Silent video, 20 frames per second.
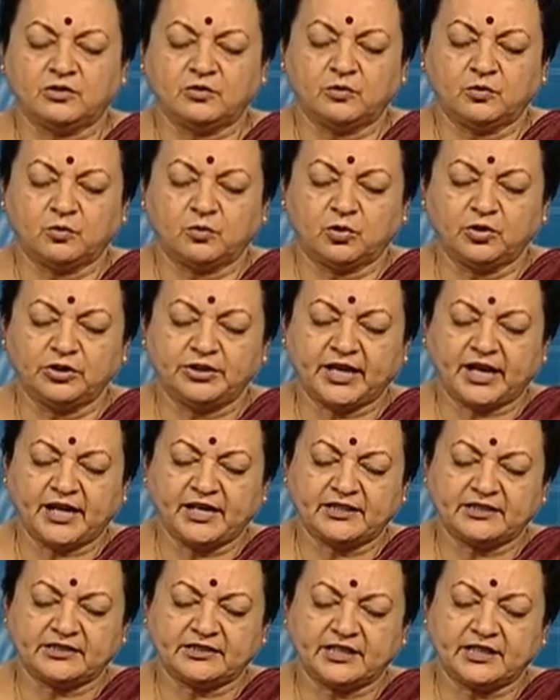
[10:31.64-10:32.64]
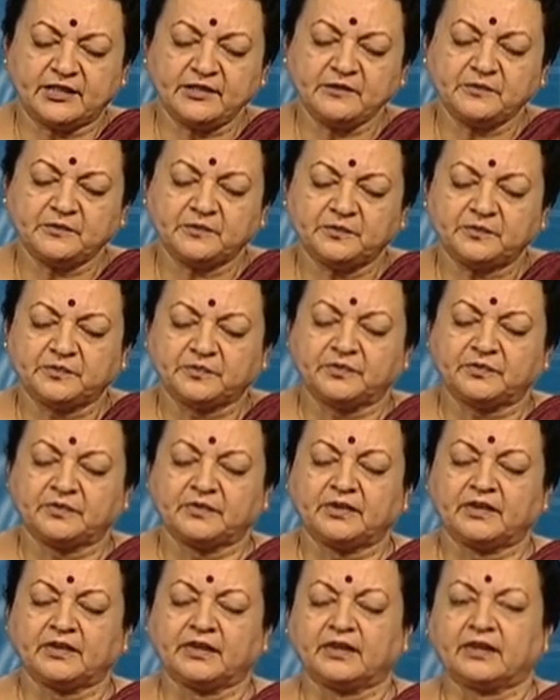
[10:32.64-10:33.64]
Voltaic cell,
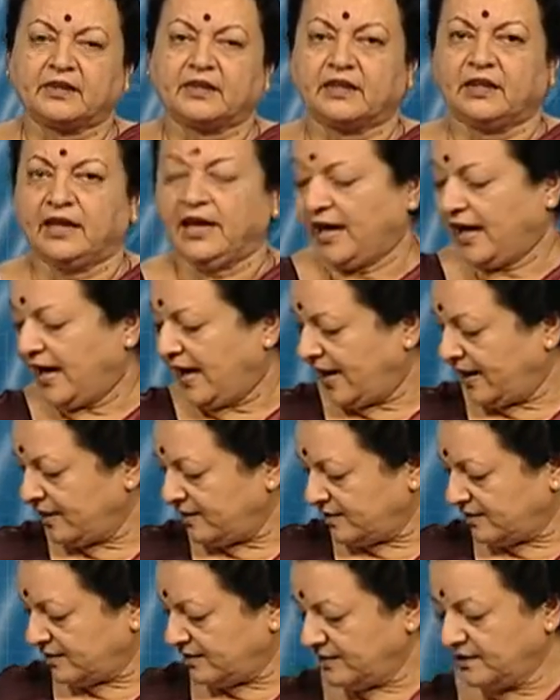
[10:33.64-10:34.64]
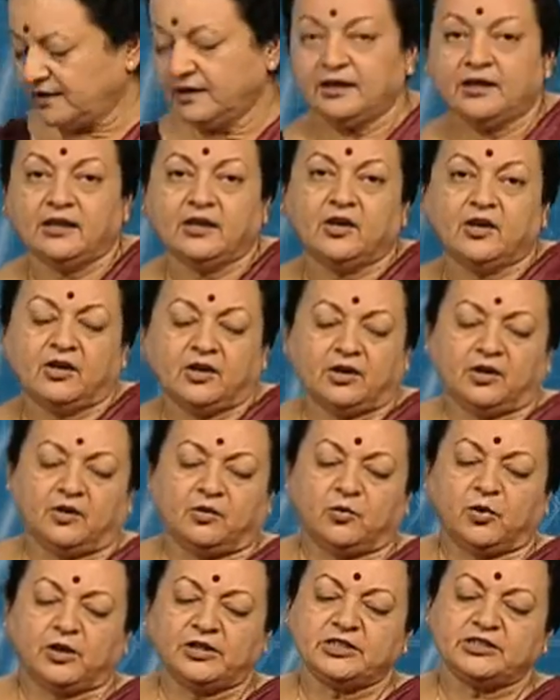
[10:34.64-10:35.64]
and
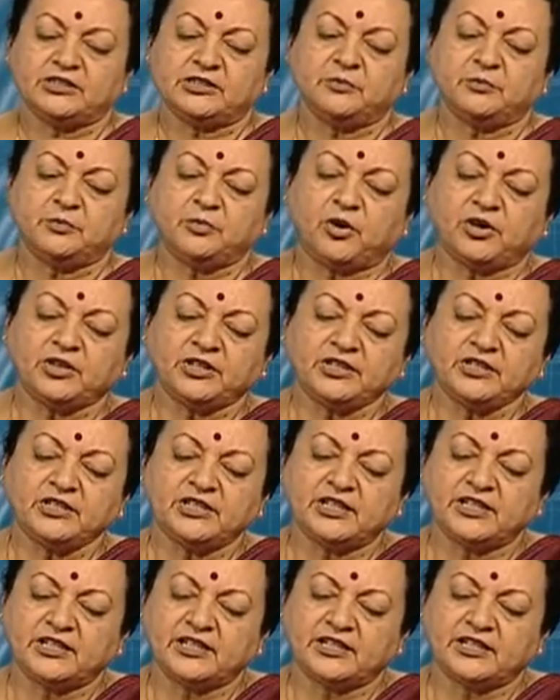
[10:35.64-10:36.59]
what is important here